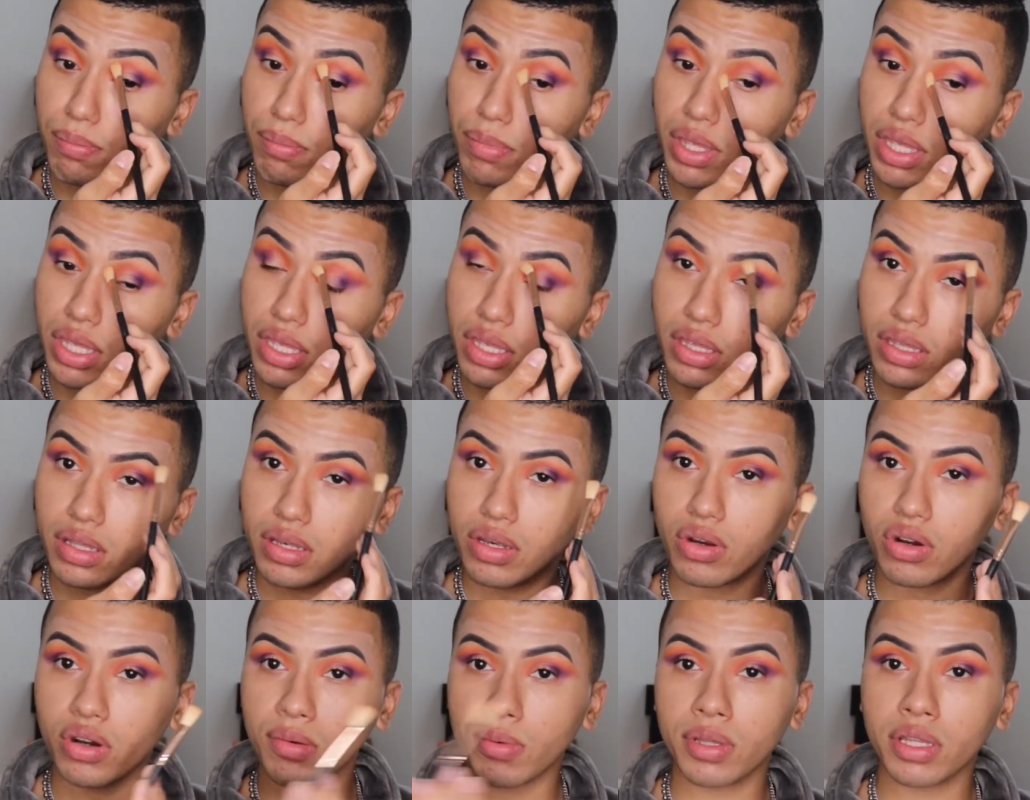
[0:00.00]
Me
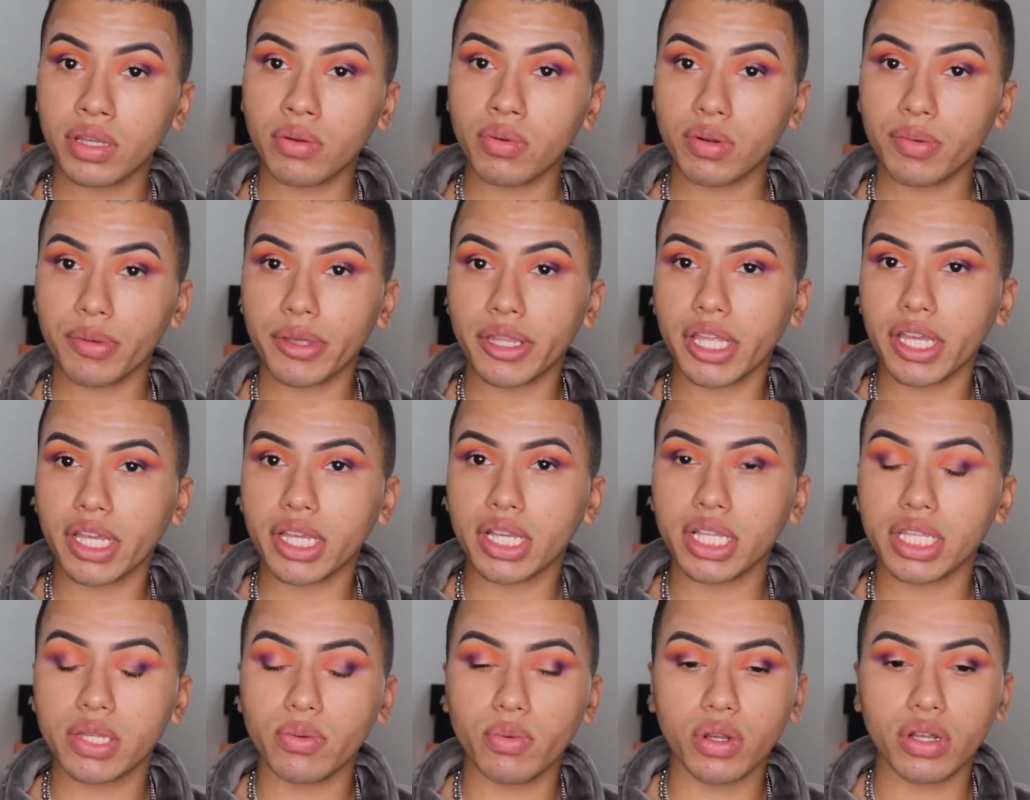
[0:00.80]
normally would be
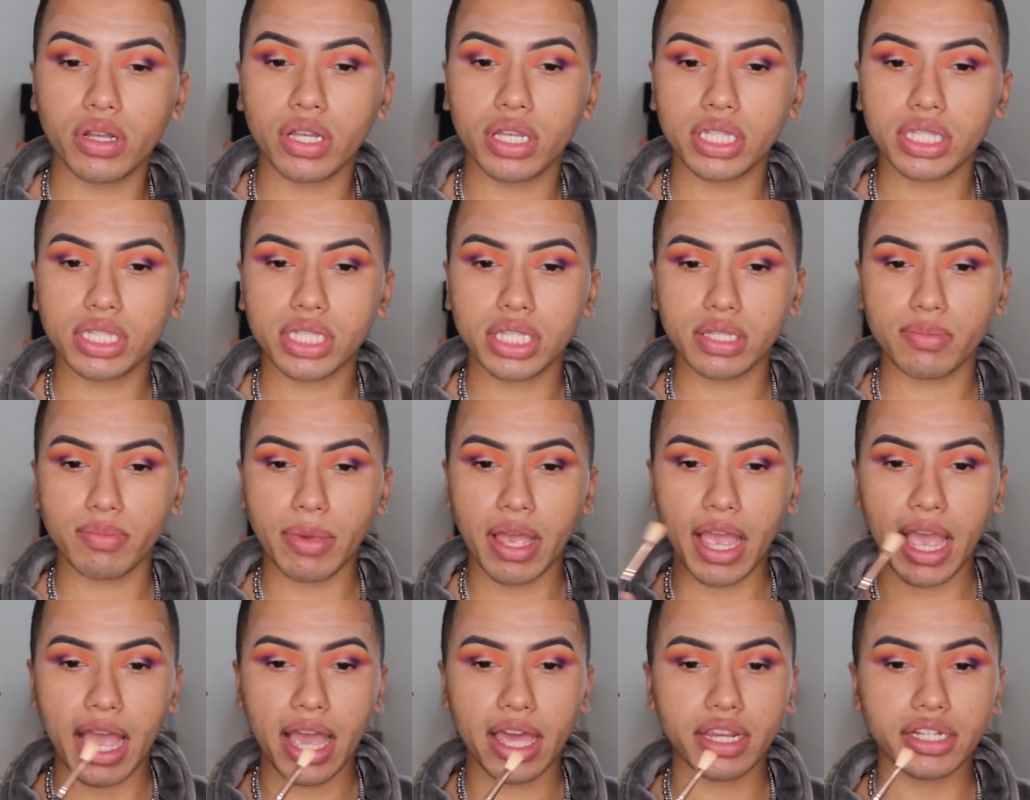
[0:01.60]

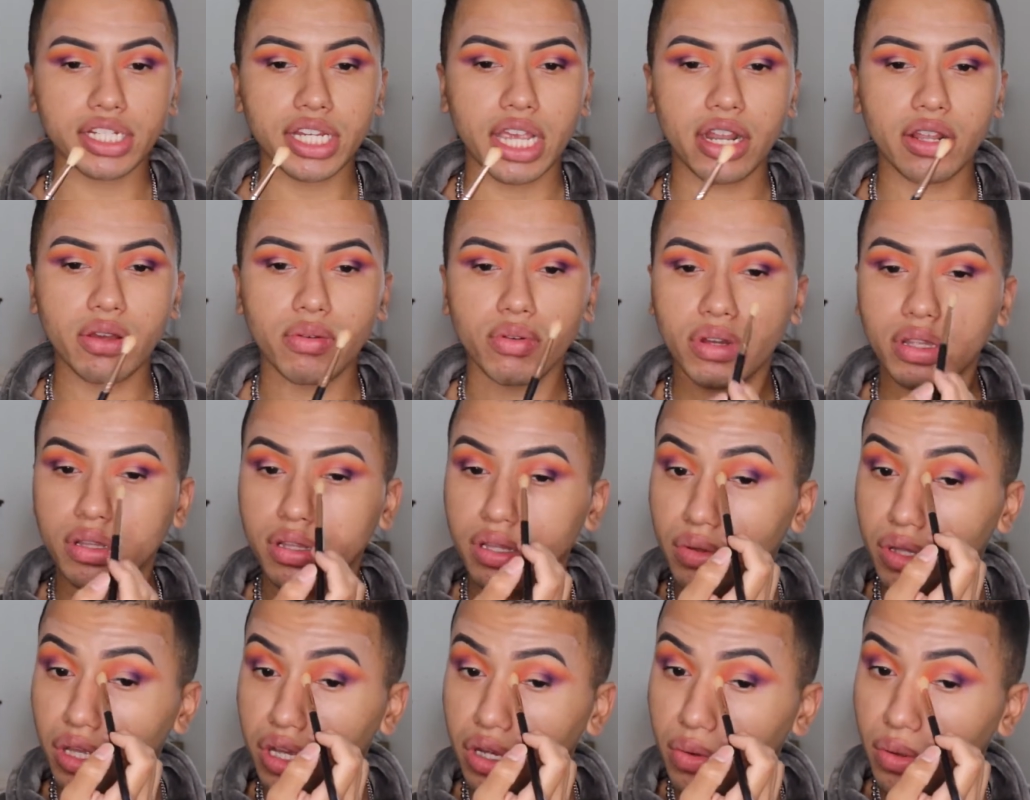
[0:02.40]
my eyeshadow
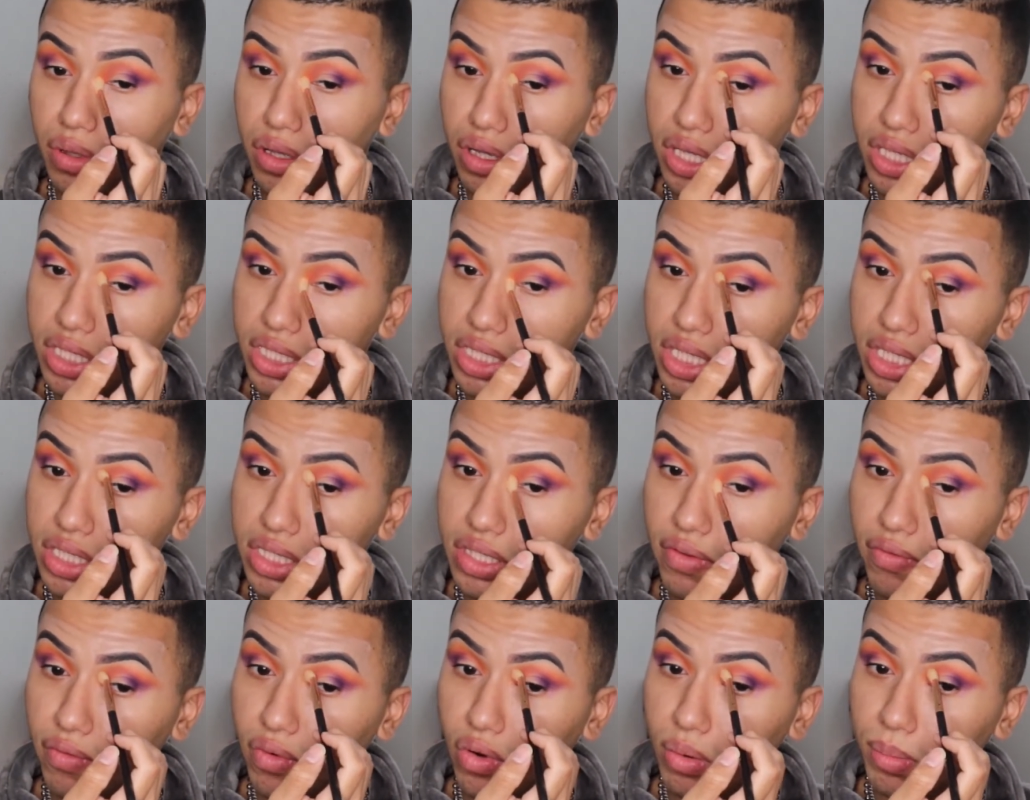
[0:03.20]
look will
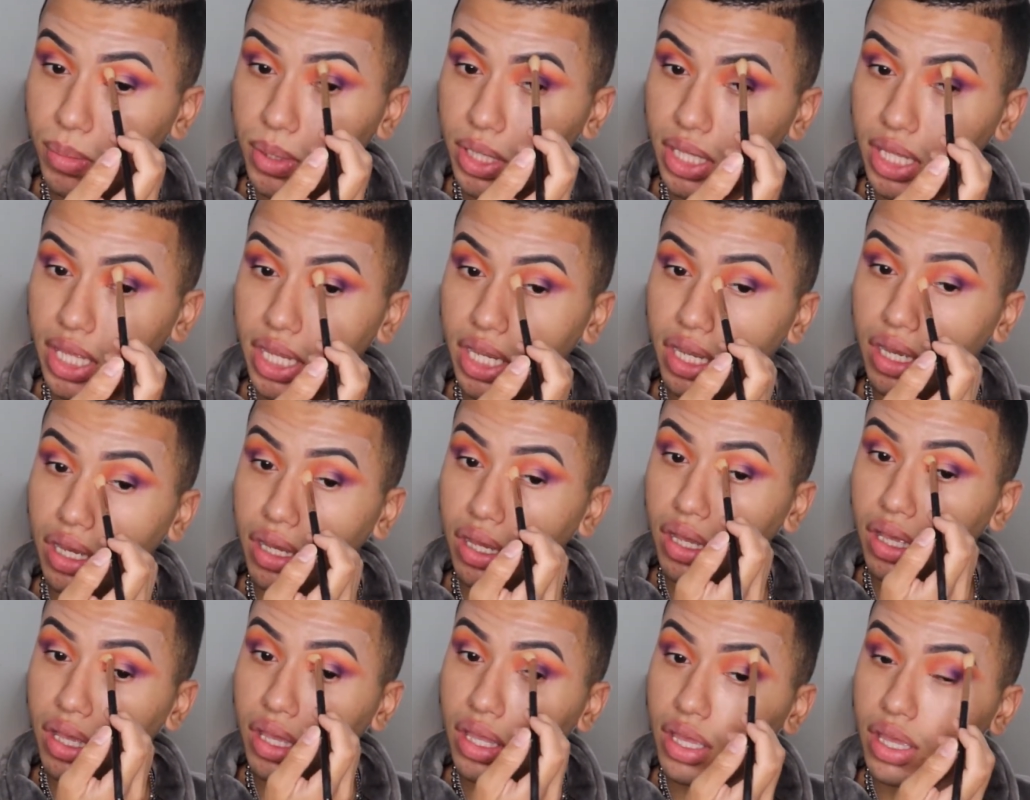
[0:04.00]
consist of normally like
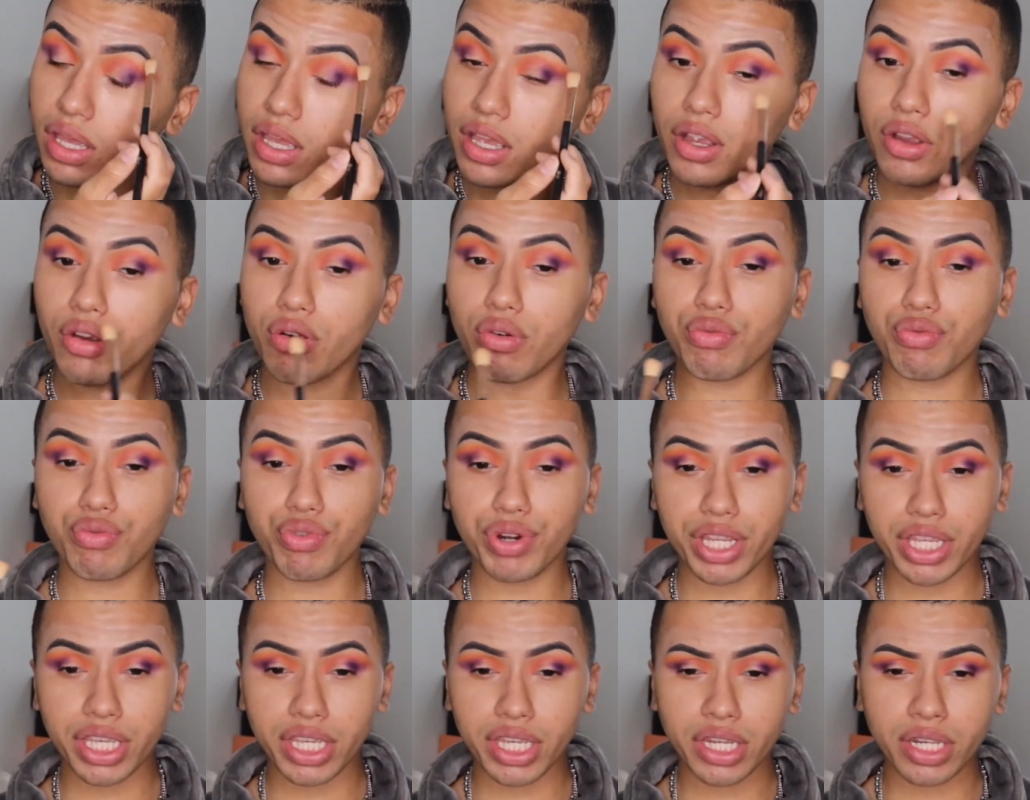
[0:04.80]
a
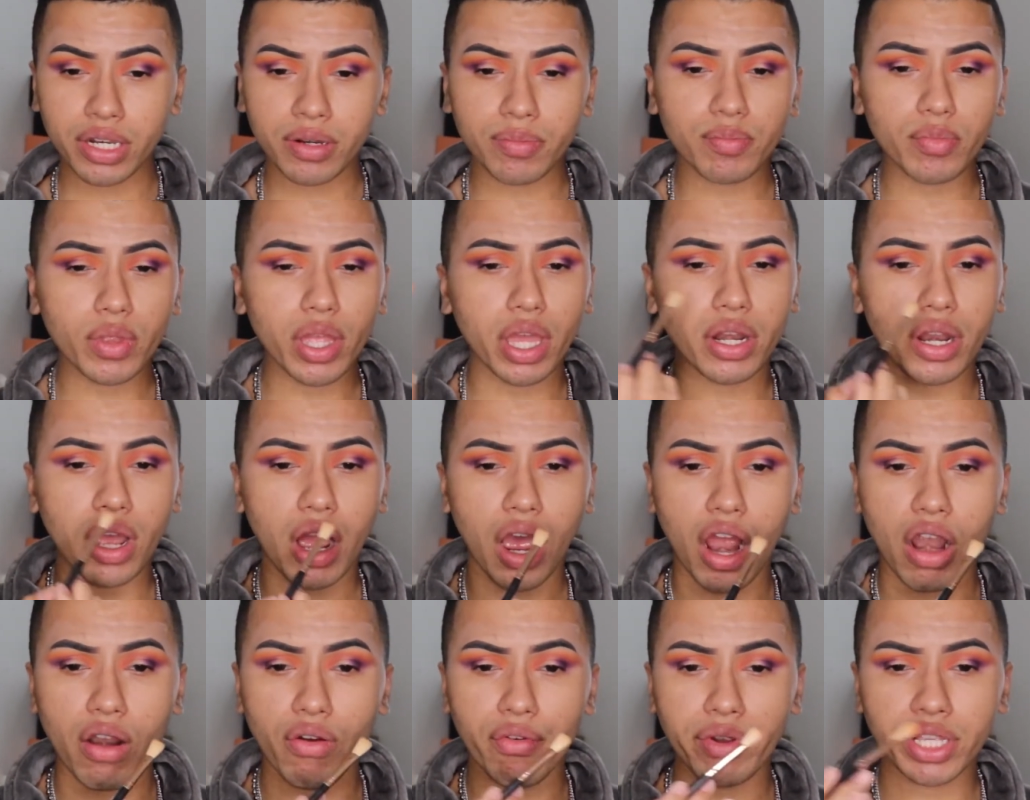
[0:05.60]
green, an
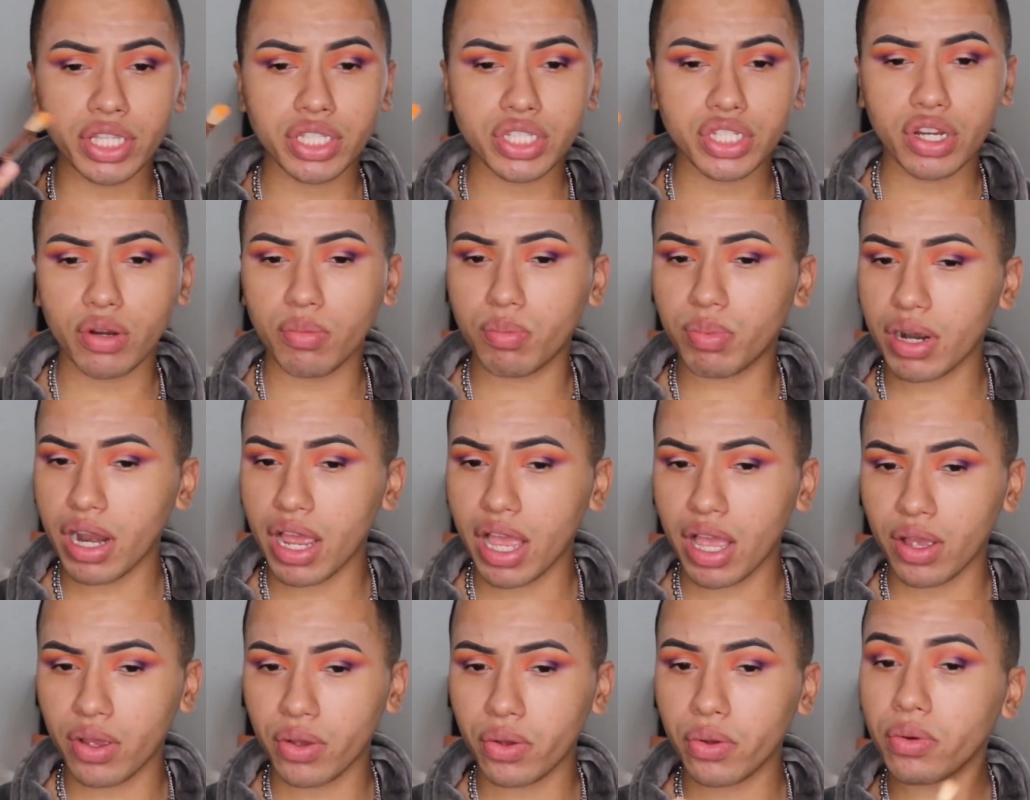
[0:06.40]
orange, a
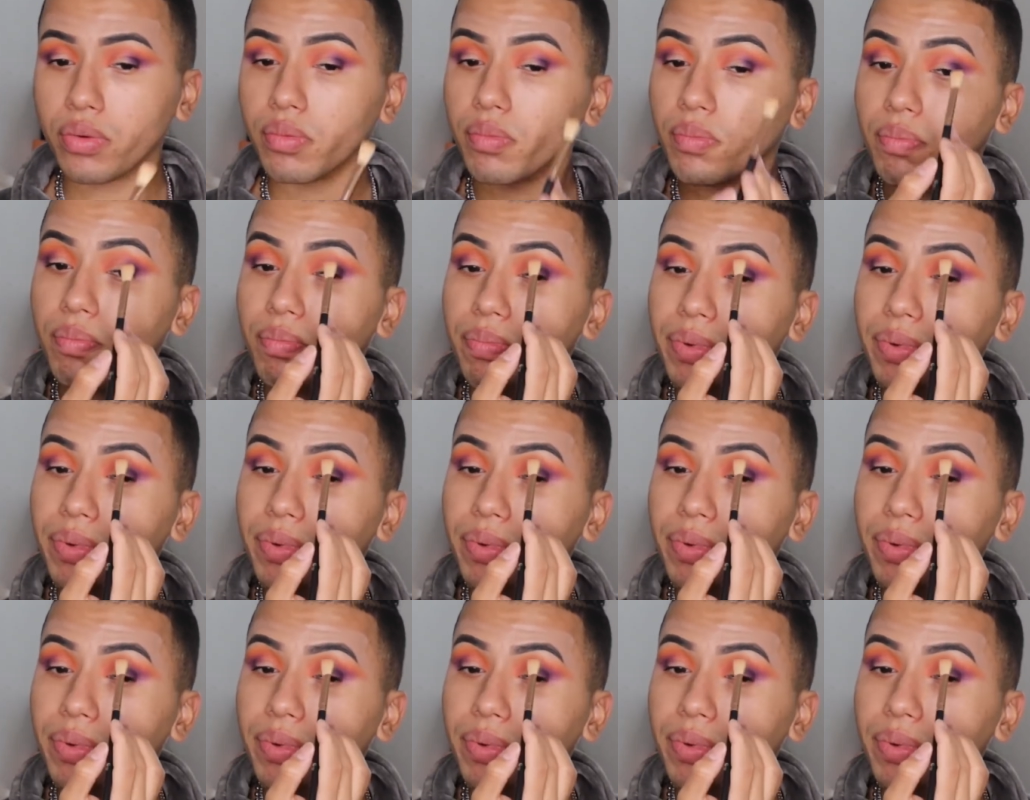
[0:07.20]
brown,